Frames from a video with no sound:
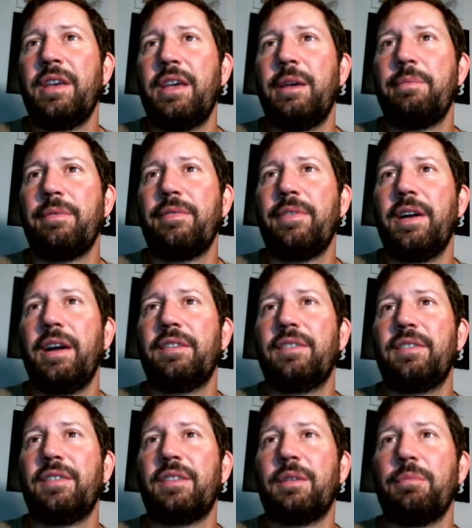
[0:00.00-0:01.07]
It
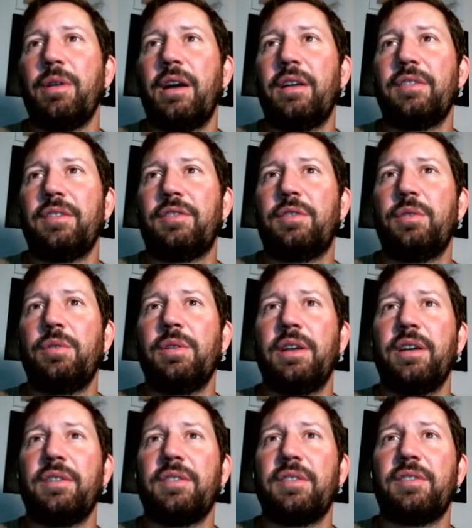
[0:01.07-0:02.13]
comprises two
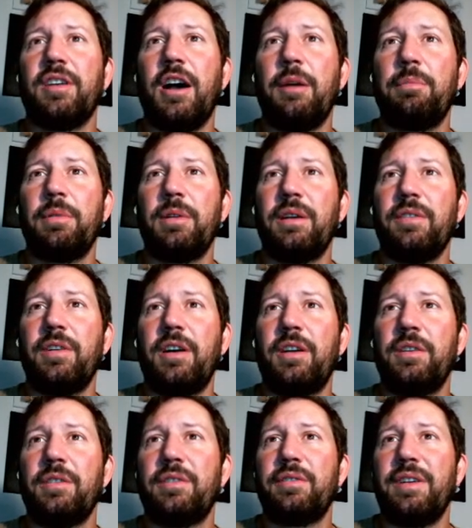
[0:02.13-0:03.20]
layers, a top layer of
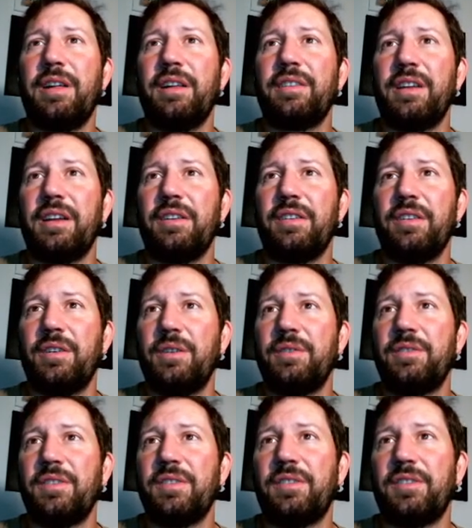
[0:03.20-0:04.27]
hundreds of validator
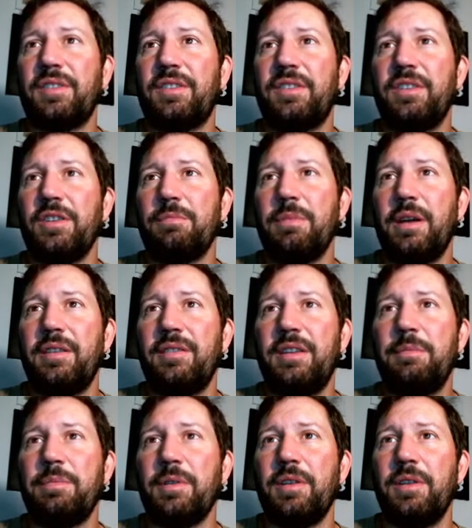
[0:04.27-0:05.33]
nodes and is secured by
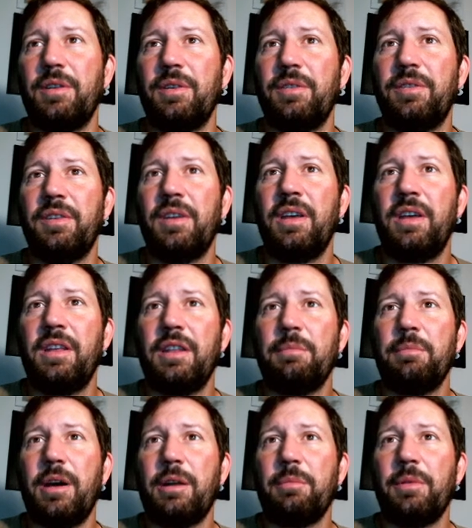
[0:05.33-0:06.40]
deeper nodes. The
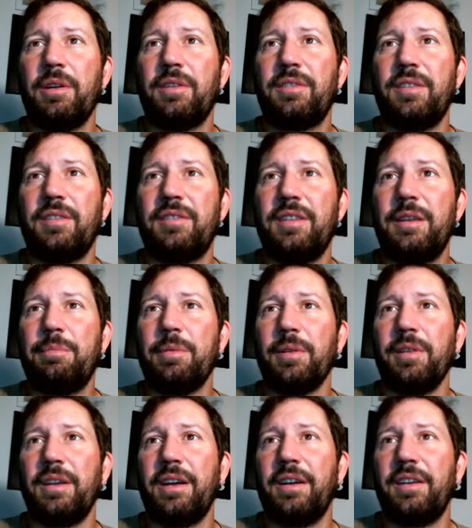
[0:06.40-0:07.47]
bottom layer is the deeper
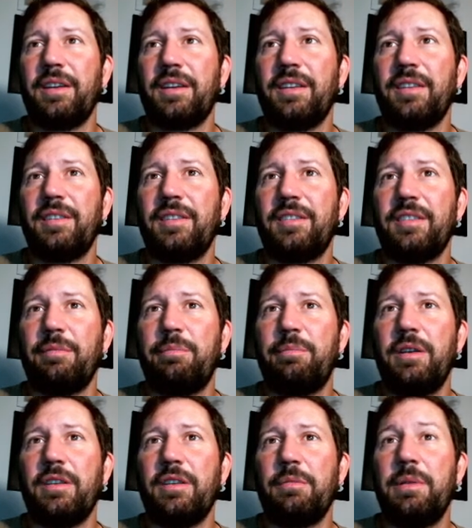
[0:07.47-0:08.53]
layer, and it consists of
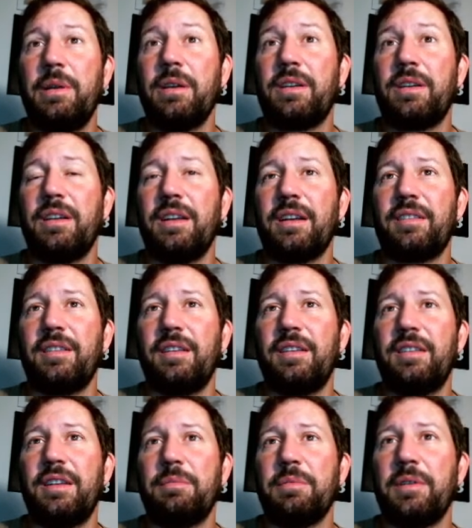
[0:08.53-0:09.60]
peer-to-peer connected
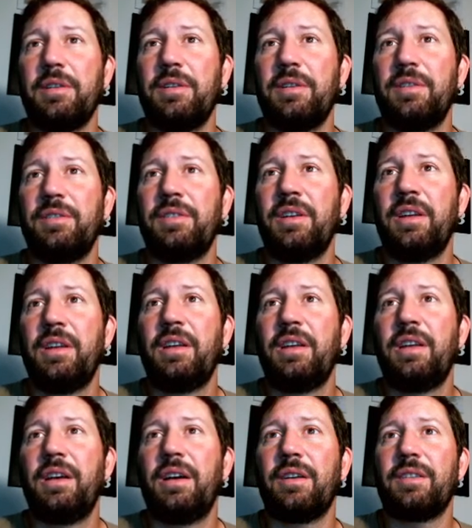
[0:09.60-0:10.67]
deeper nodes.
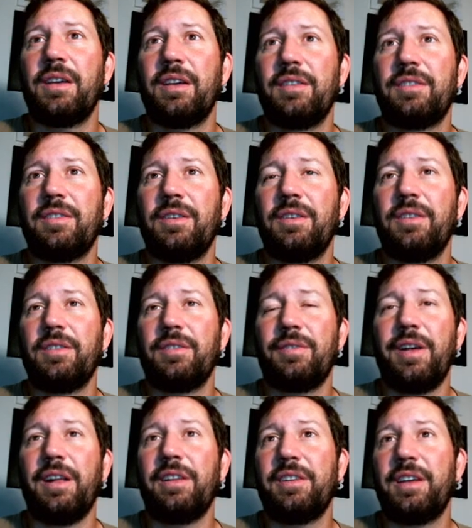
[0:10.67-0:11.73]
Okay, so there's
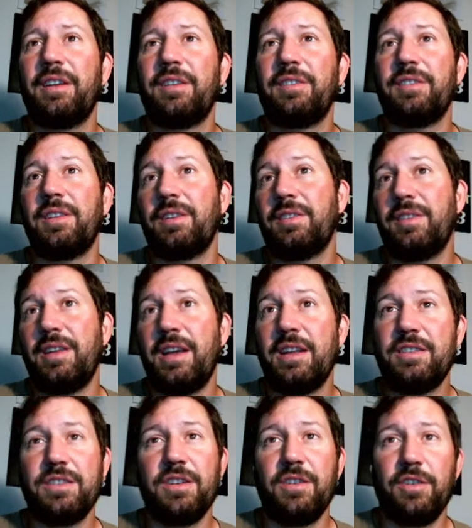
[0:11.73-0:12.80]
validators and there's the
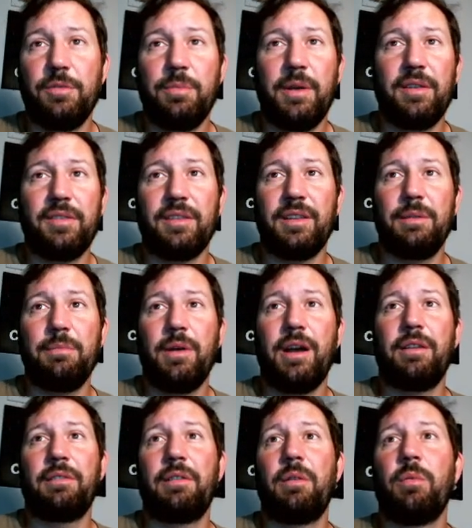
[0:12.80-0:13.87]
edge nodes, basically.
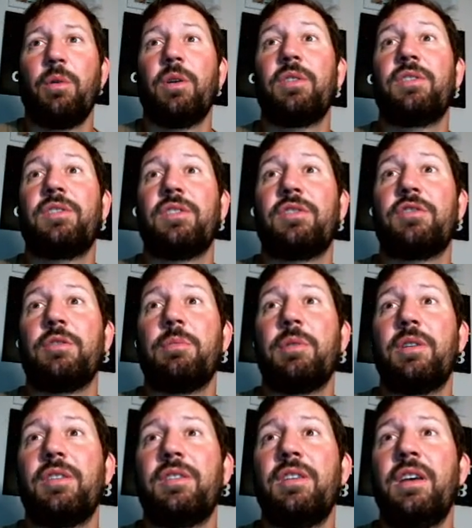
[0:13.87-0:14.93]
Mining rewards
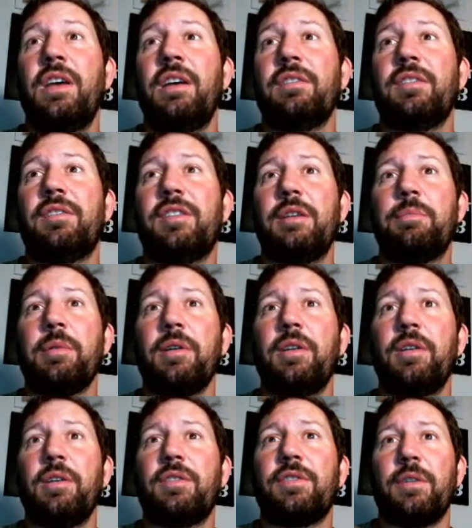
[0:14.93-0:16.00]
distributed to deeper
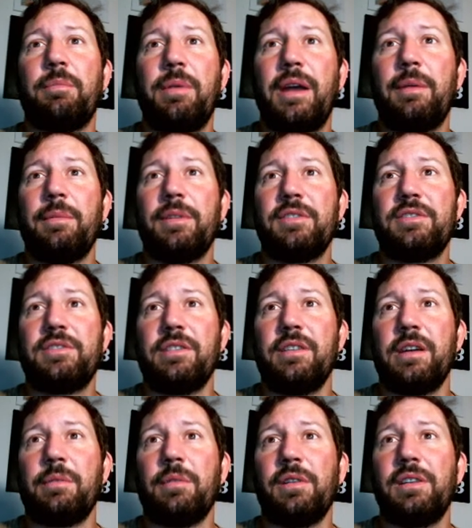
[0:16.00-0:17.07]
nodes for bandwidth
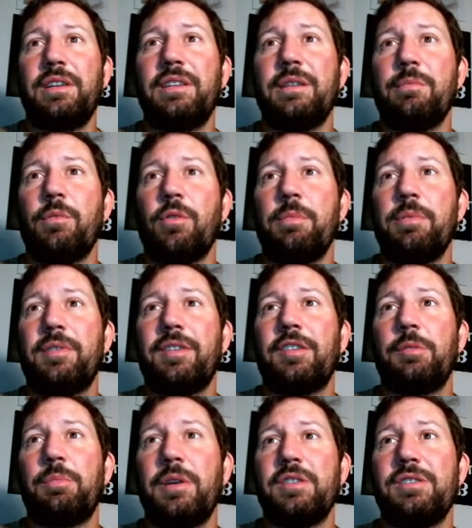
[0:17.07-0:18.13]
sharing will lead to more
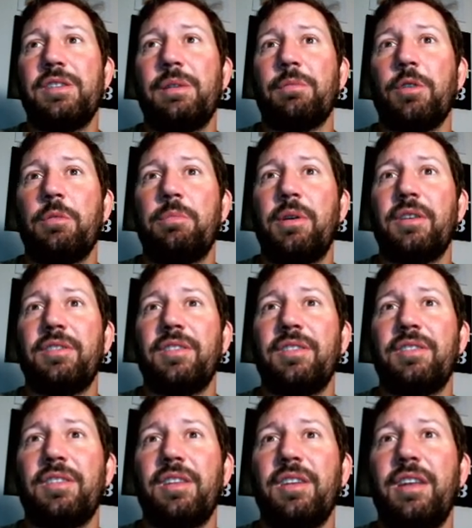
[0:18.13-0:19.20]
participation and
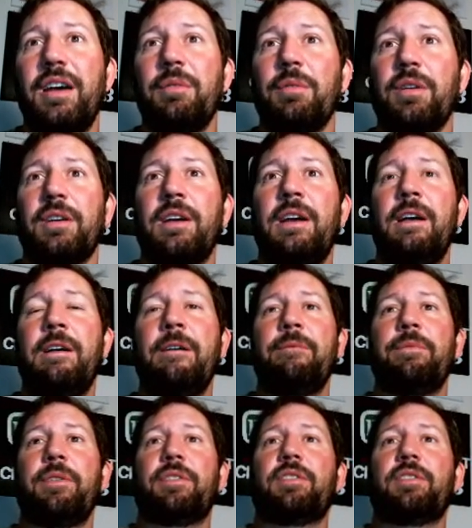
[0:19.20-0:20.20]
robustness of the network. This